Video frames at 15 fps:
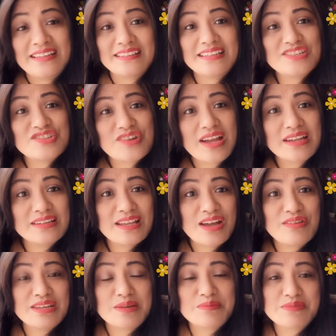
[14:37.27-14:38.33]
they drag
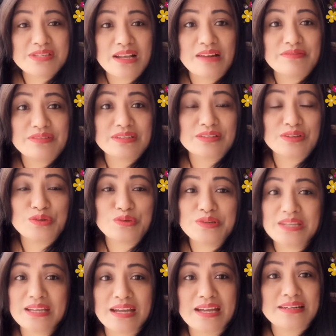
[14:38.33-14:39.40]
down themselves
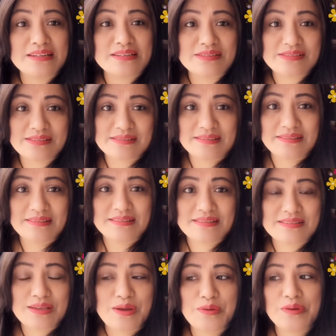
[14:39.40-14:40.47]
including others
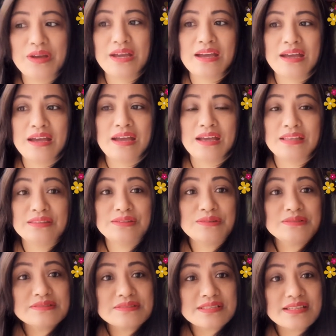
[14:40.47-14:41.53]
so
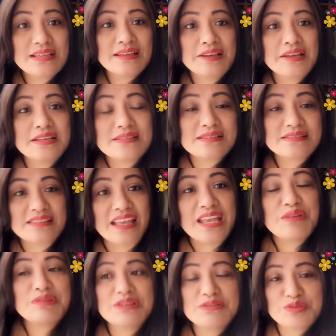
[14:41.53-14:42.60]
don't
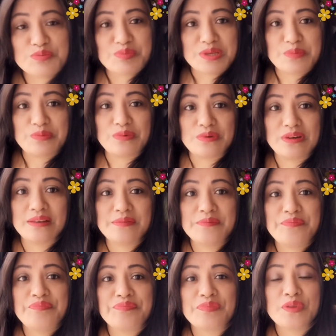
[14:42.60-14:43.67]
stay with those people
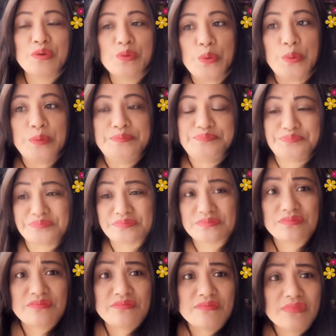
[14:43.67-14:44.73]
who
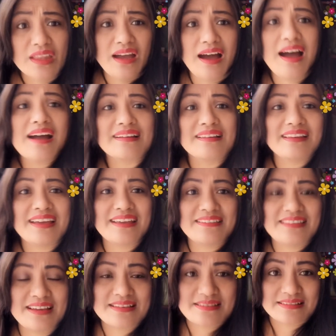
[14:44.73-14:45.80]
act like
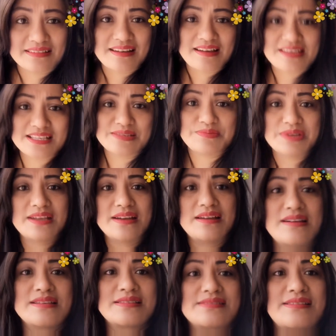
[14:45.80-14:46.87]
that guys
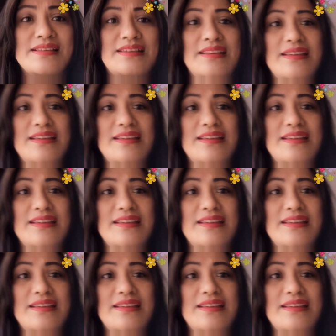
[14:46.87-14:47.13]
because